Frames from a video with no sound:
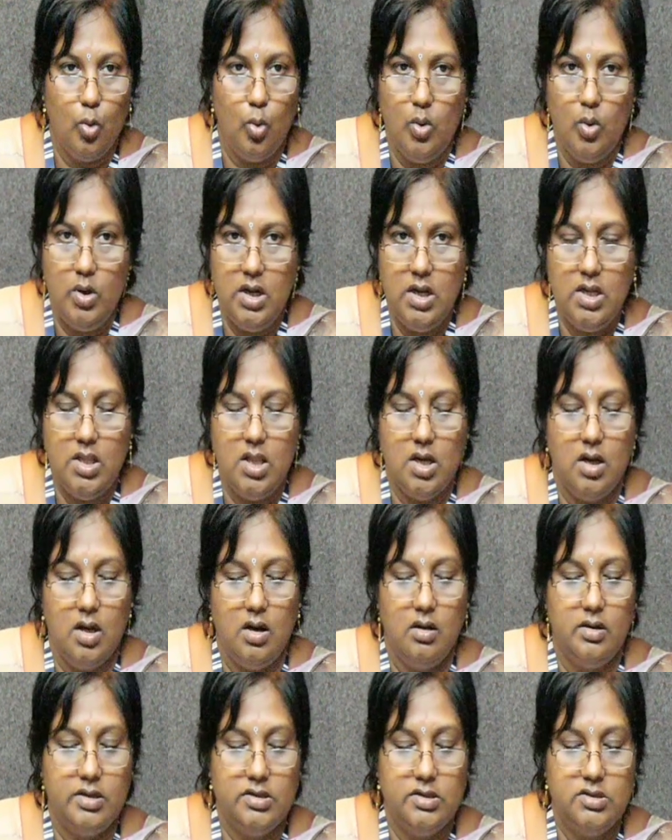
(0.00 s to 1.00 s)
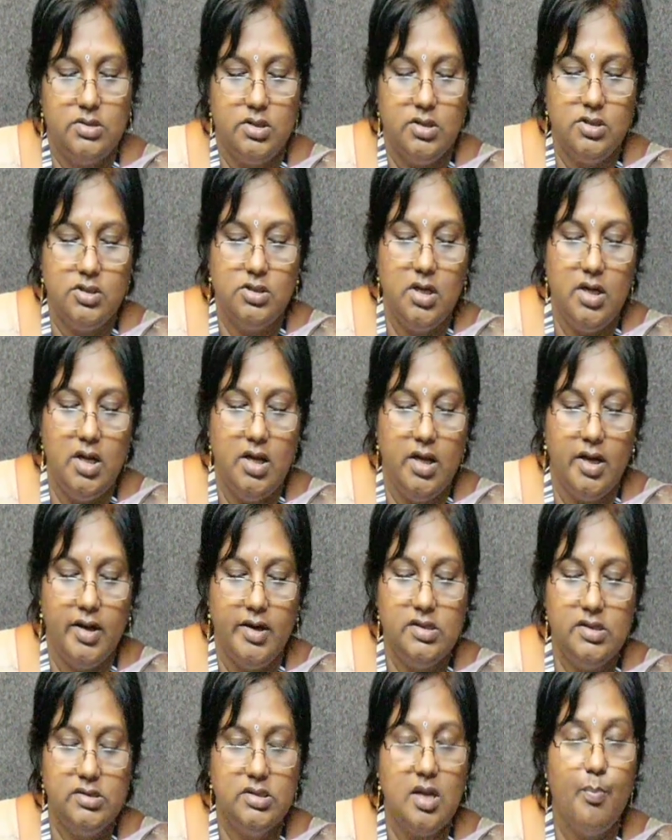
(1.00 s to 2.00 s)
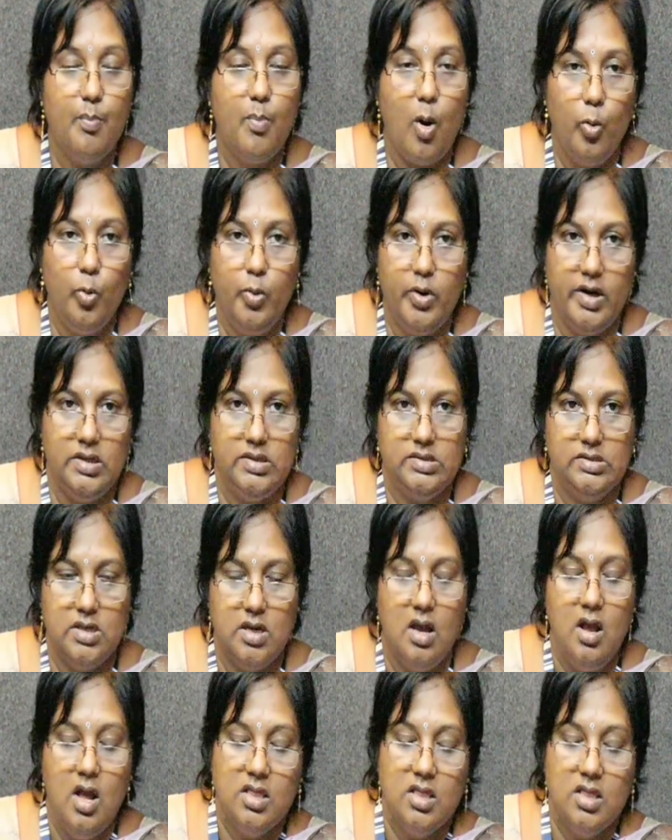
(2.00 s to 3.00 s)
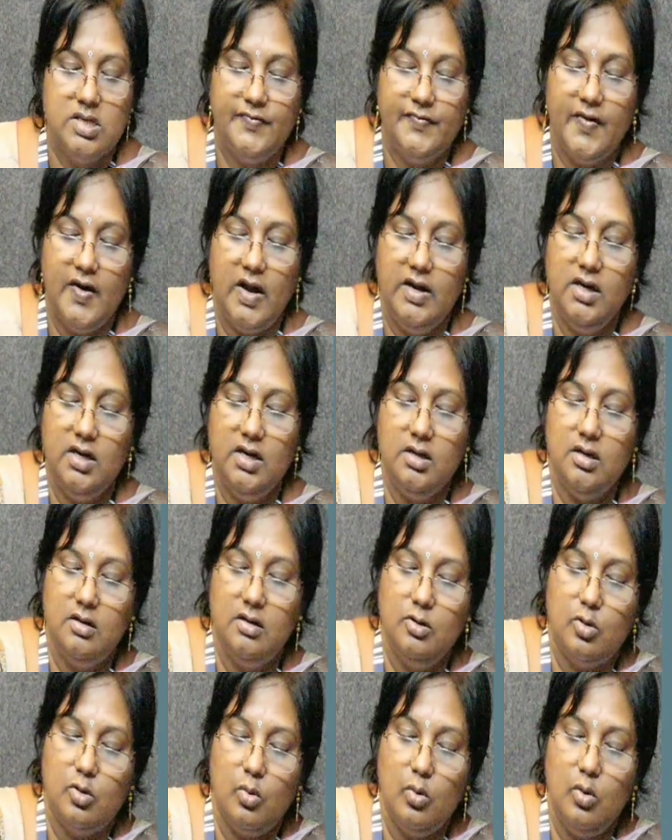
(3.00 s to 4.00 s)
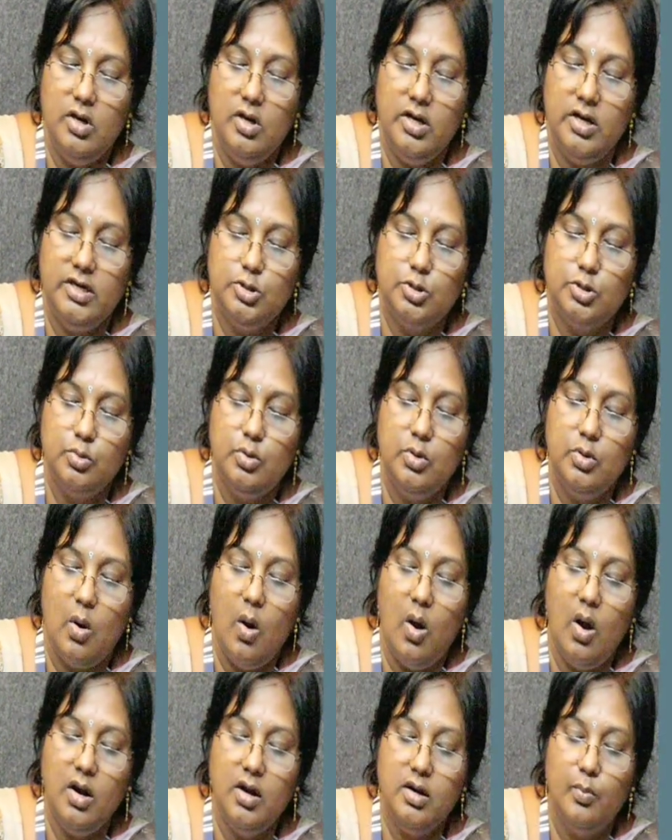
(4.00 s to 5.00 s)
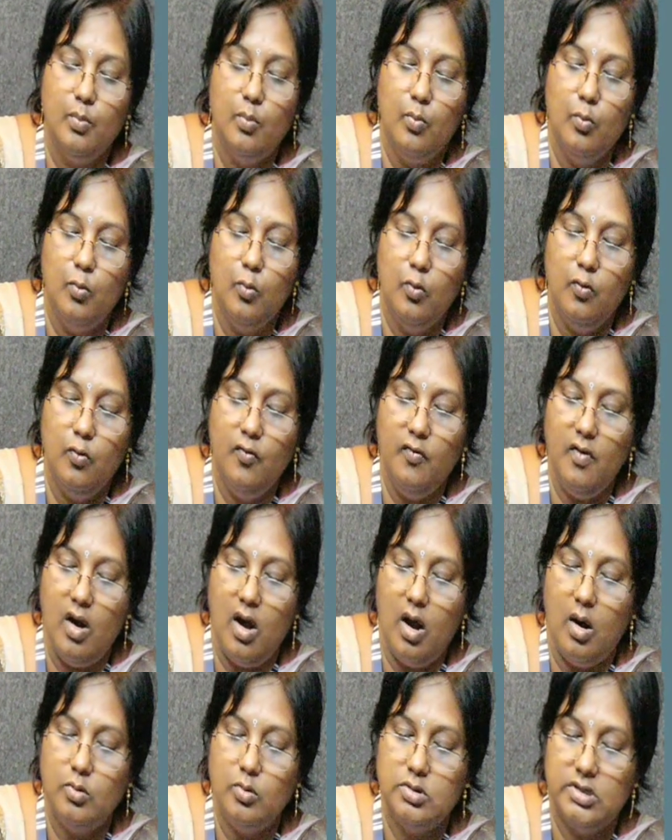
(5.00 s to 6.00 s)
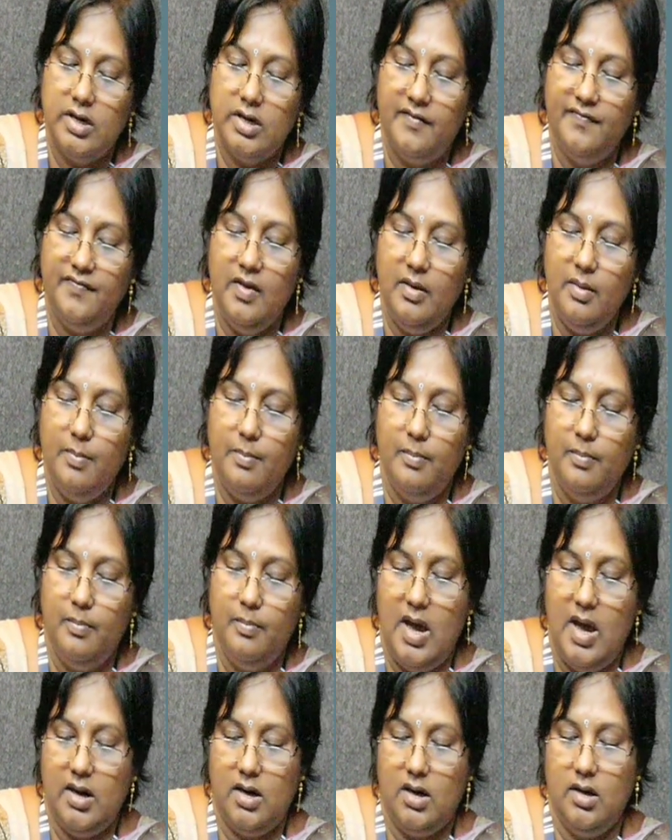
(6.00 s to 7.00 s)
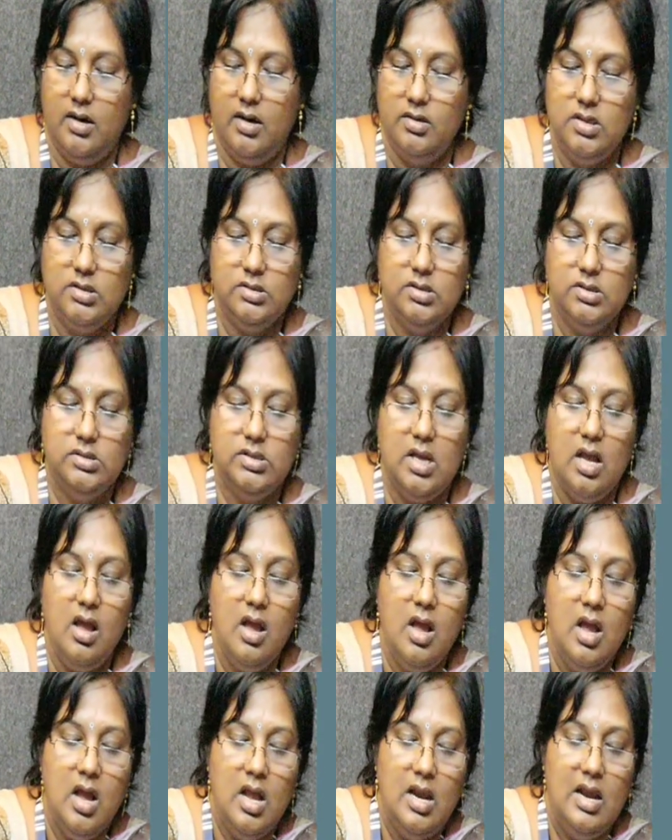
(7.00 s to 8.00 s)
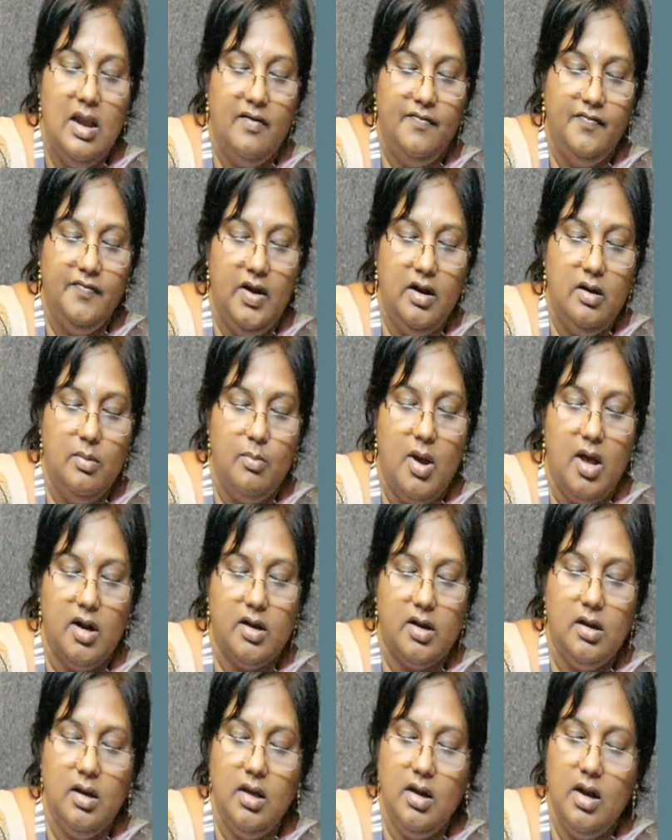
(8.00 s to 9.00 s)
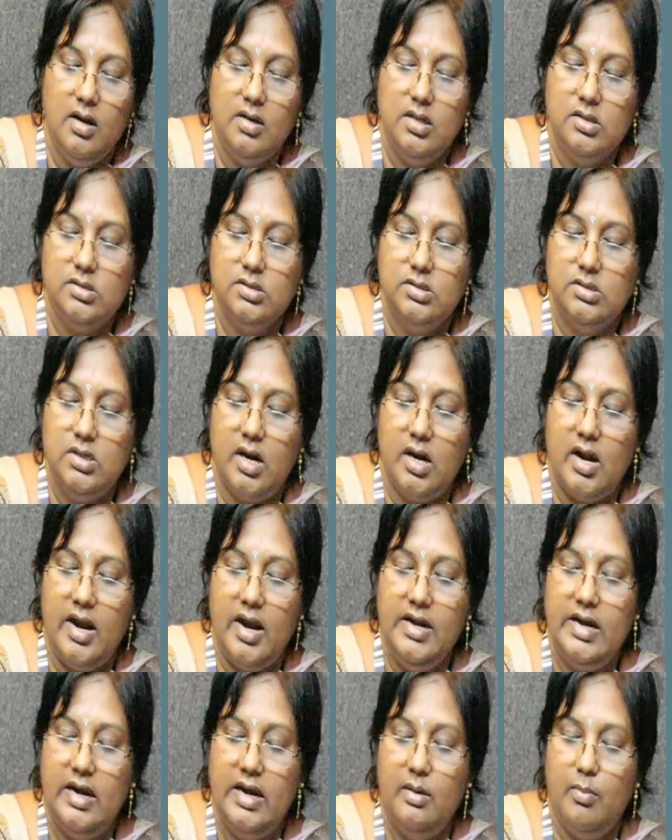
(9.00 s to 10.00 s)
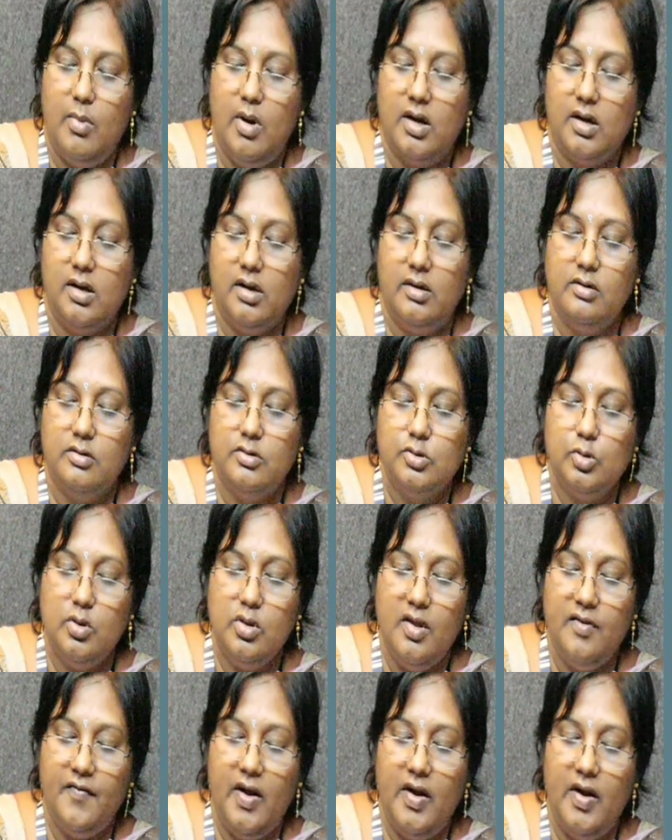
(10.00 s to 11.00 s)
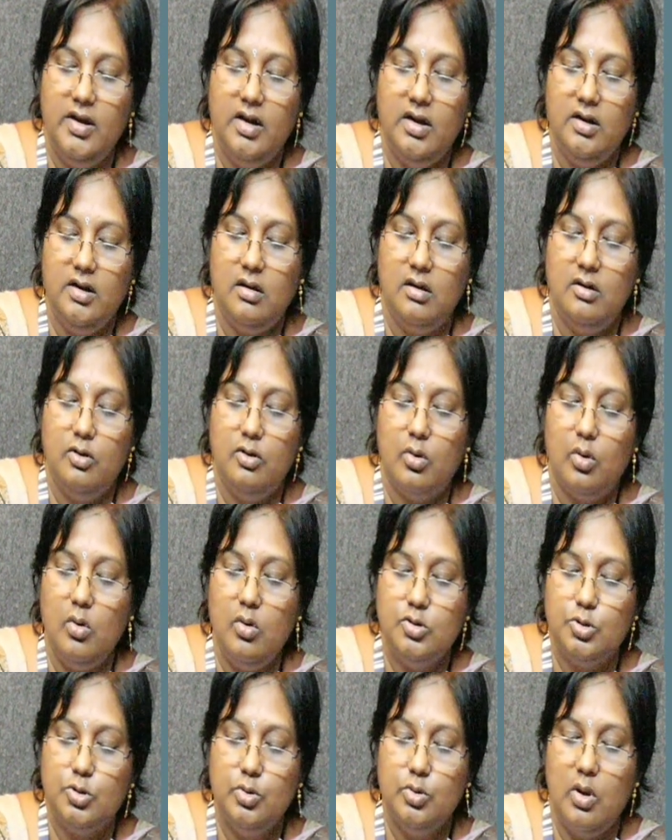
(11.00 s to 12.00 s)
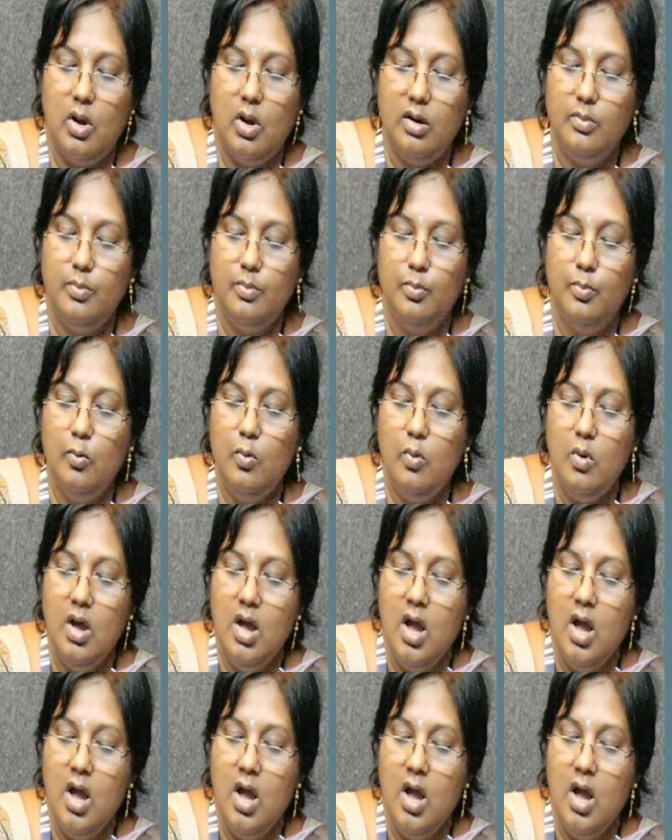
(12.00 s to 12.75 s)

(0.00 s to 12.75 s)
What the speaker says: only the restriction here is the boundaries. The finite control, it should not move outside of the marker. This is the left hand marker and this is the right hand marker. So the finite control should not move